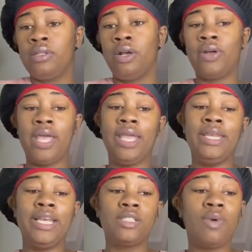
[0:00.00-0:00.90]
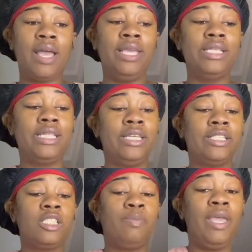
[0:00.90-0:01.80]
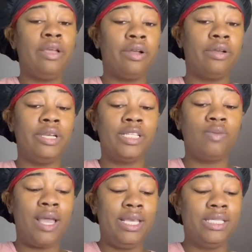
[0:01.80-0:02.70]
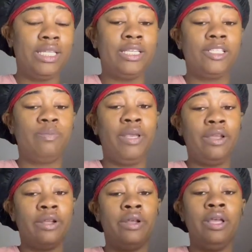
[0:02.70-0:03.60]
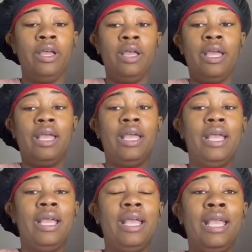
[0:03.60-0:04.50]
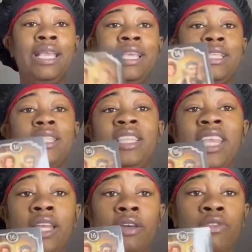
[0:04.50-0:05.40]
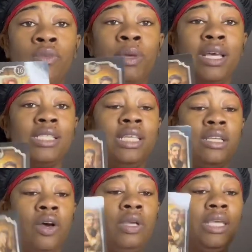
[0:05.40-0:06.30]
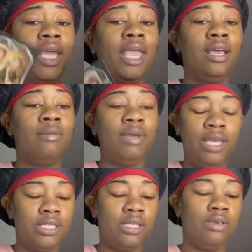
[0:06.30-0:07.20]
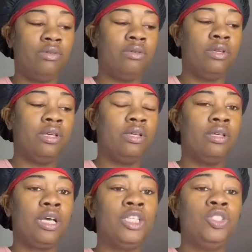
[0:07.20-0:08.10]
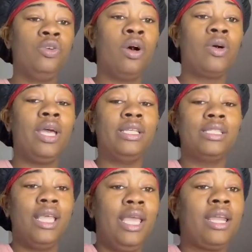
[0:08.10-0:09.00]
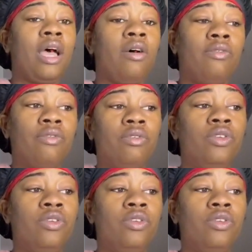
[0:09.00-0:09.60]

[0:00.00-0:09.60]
Okay, and that's why he's in despair. That's why he's in despair. And he's thinking of you because he know he can't come into you. Cause you gonna cut his head off.